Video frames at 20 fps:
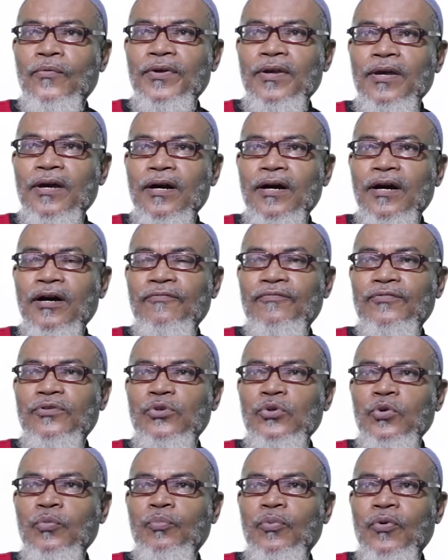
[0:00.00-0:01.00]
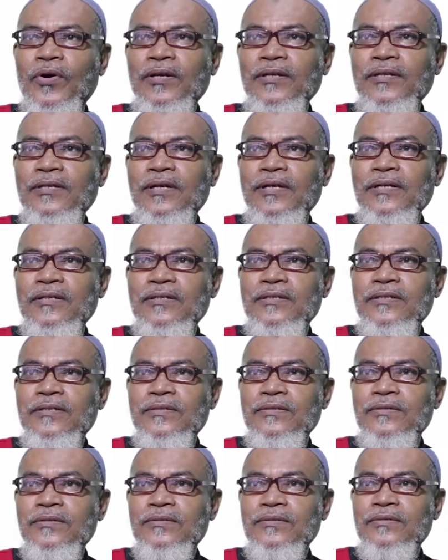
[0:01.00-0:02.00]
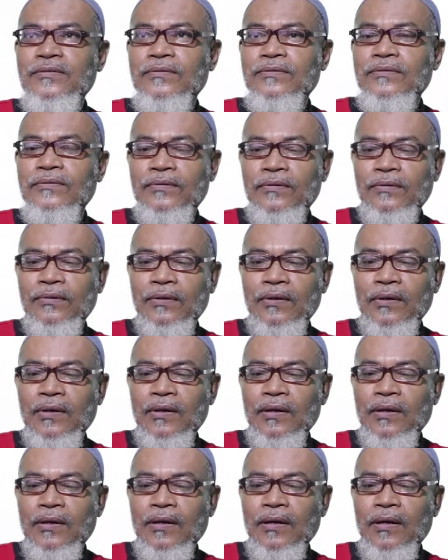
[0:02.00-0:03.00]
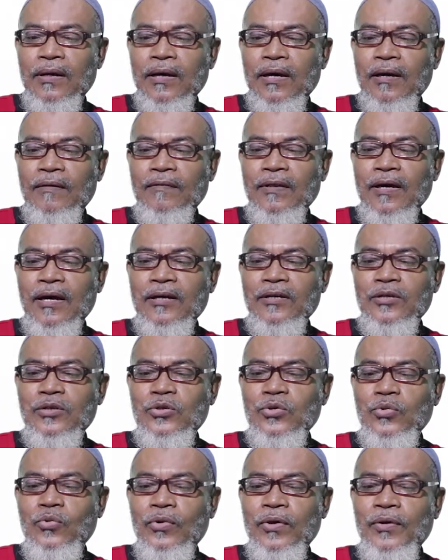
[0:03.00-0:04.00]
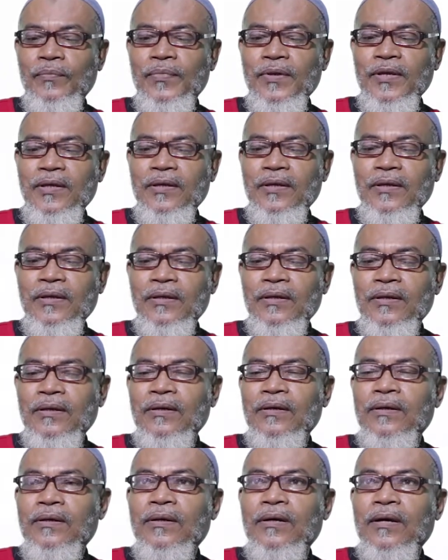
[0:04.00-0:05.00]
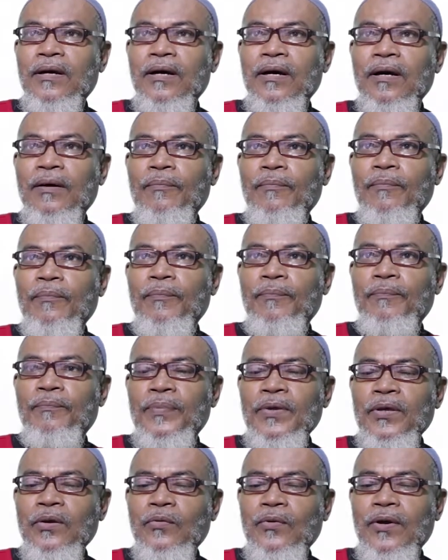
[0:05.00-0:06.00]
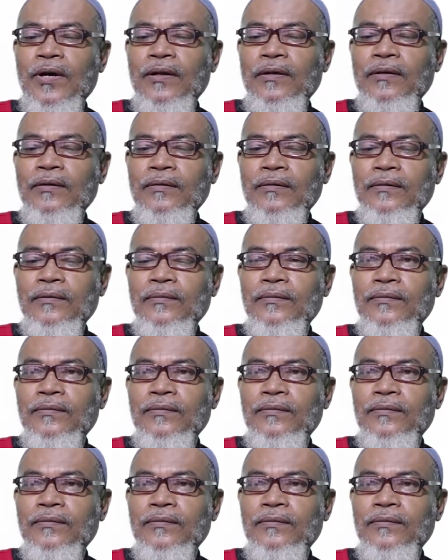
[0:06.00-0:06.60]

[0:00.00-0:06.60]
we have two pointers, and that will be P1